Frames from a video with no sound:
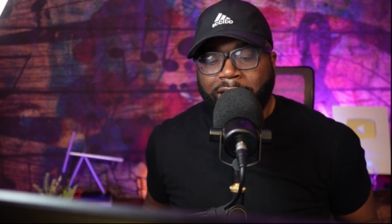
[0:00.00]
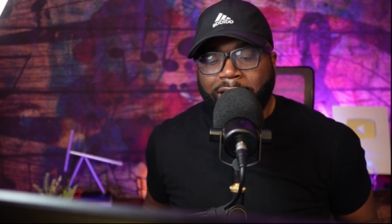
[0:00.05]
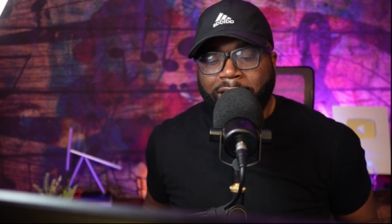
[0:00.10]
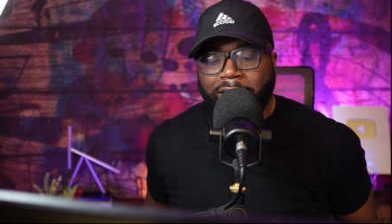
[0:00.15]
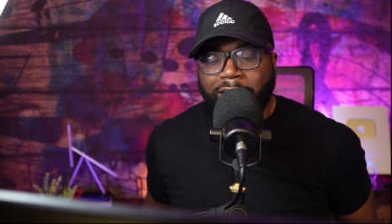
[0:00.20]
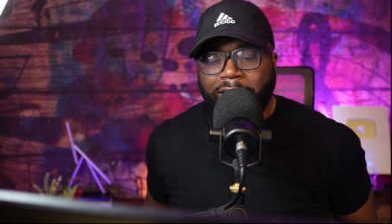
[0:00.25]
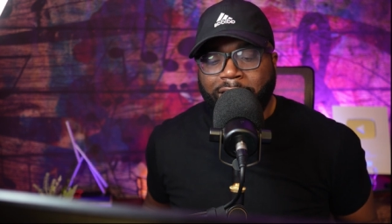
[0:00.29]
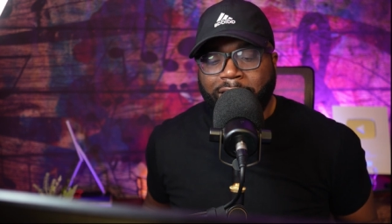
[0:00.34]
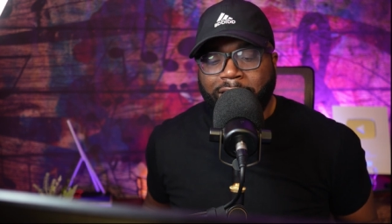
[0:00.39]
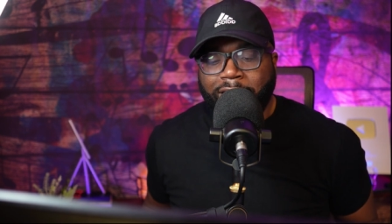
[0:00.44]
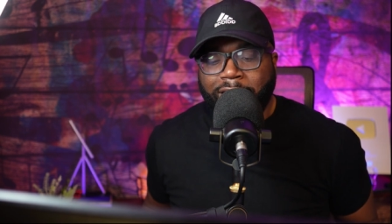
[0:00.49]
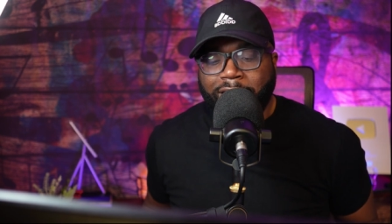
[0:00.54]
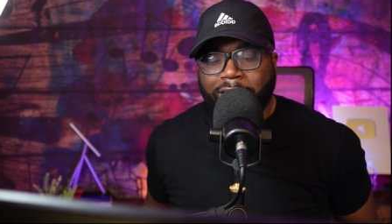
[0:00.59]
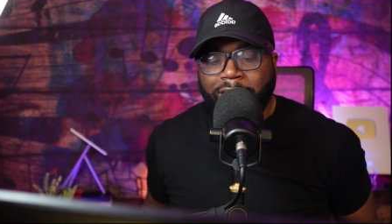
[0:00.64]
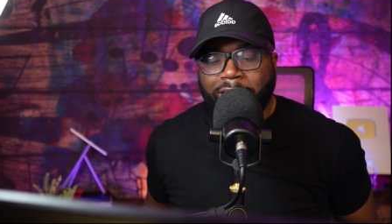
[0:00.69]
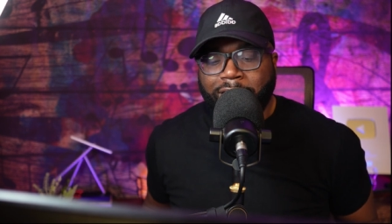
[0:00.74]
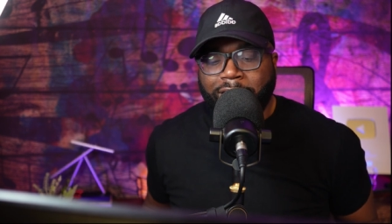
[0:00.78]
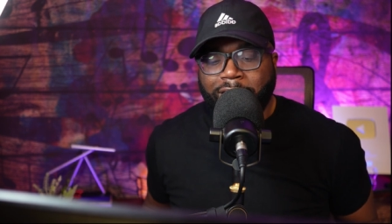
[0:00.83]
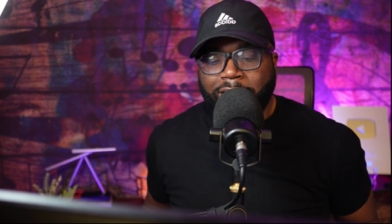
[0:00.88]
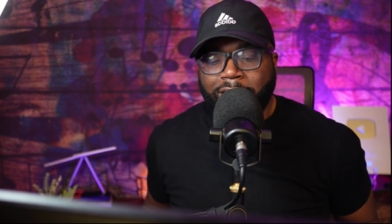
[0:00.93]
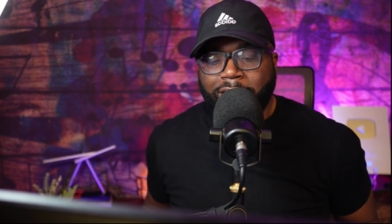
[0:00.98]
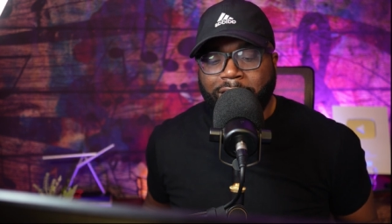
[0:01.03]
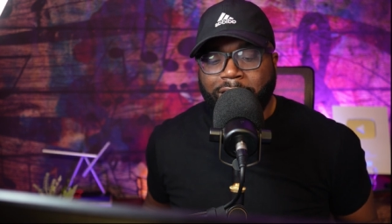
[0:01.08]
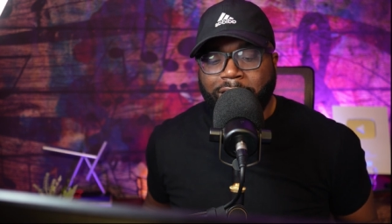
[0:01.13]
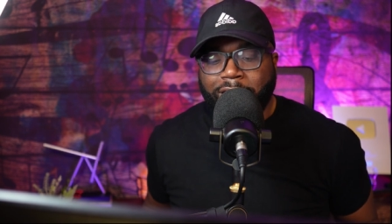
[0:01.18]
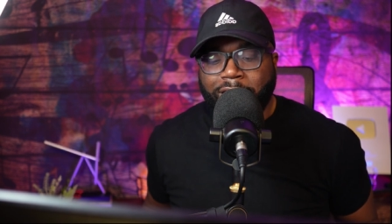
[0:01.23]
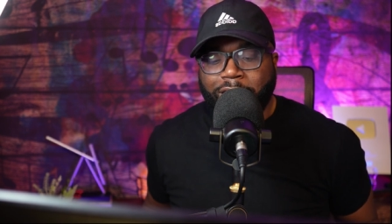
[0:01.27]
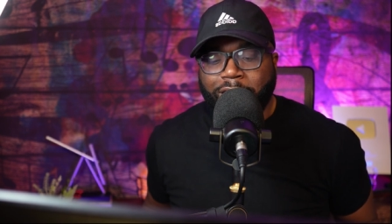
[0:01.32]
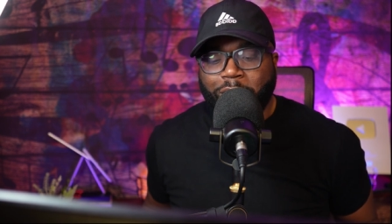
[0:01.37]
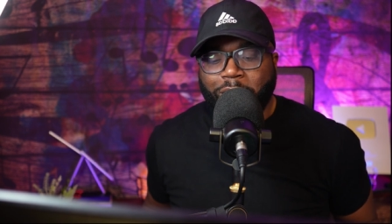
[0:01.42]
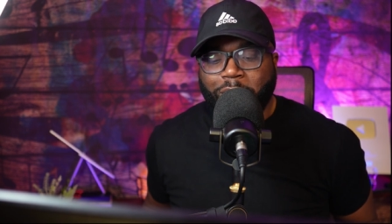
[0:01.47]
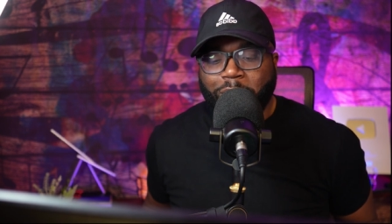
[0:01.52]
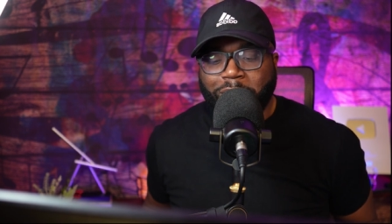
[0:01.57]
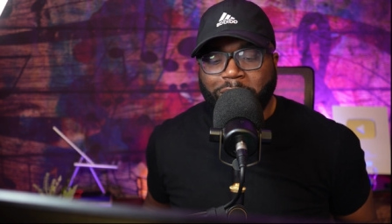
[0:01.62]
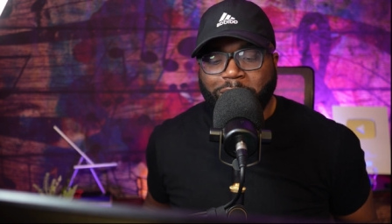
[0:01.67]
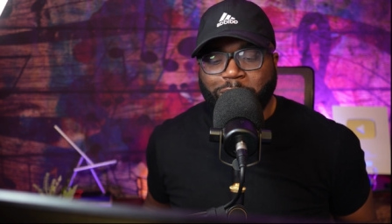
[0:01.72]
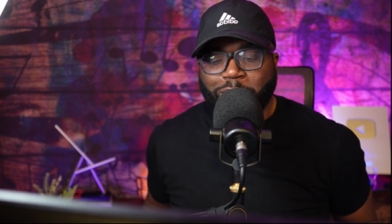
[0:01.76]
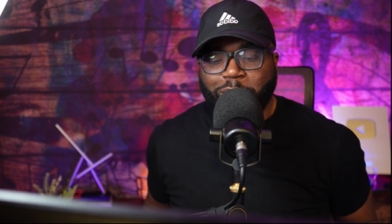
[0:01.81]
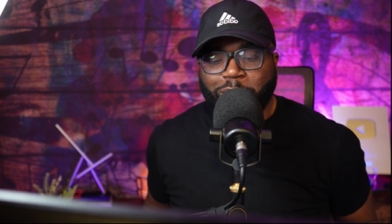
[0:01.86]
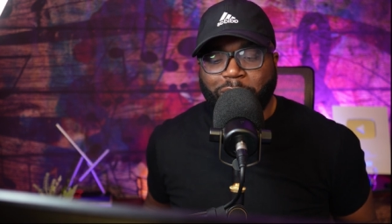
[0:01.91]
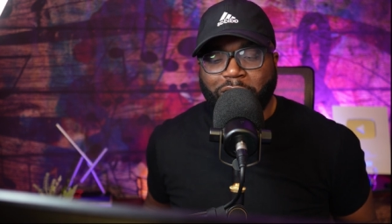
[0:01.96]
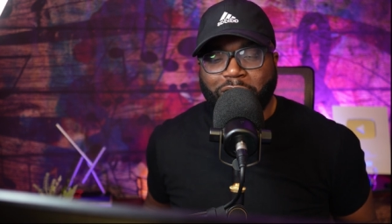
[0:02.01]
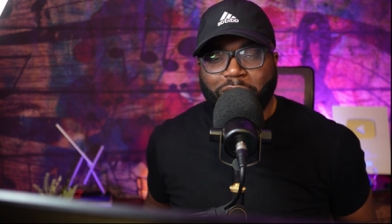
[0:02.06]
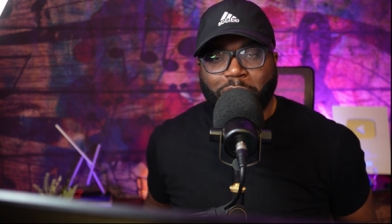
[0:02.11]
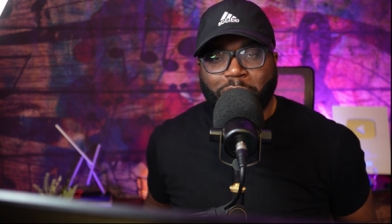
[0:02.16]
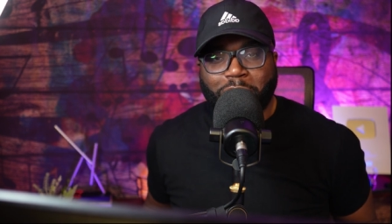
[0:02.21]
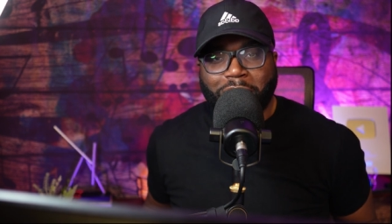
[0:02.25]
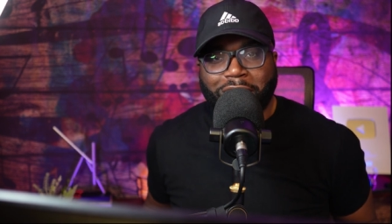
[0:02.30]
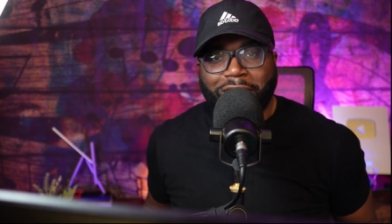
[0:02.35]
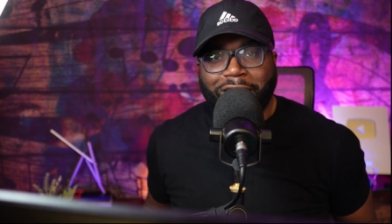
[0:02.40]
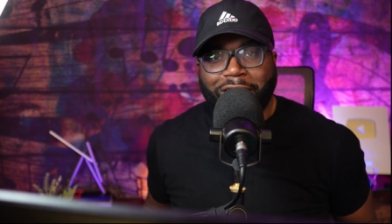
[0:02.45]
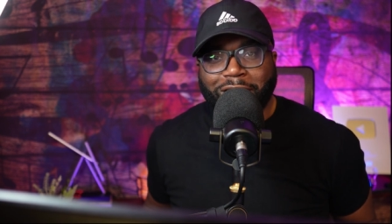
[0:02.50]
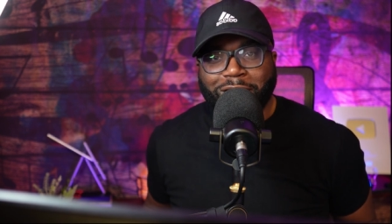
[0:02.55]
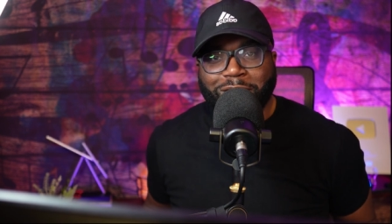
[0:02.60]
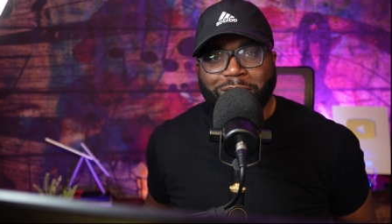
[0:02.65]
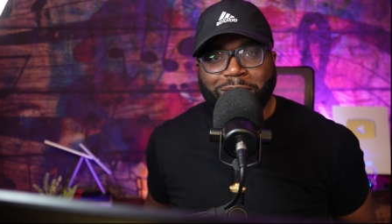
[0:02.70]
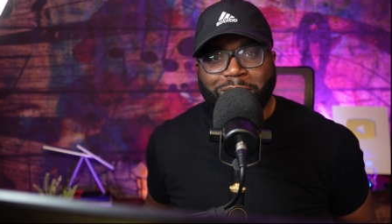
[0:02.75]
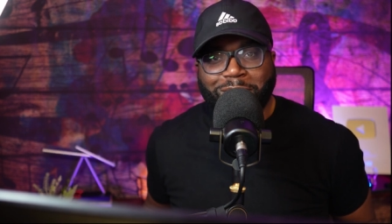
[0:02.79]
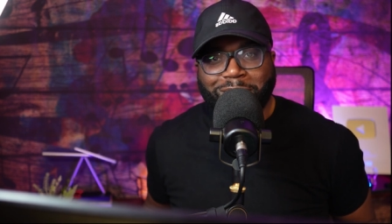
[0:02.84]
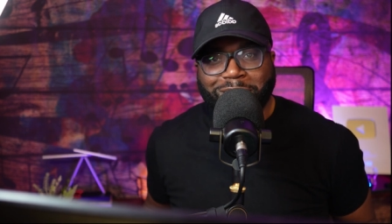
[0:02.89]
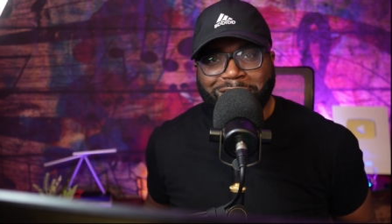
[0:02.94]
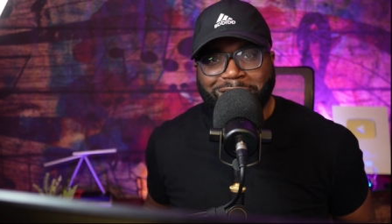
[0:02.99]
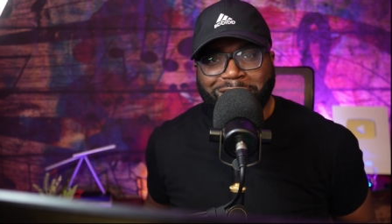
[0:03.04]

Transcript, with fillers: and uh, you know, this was before cancel culture.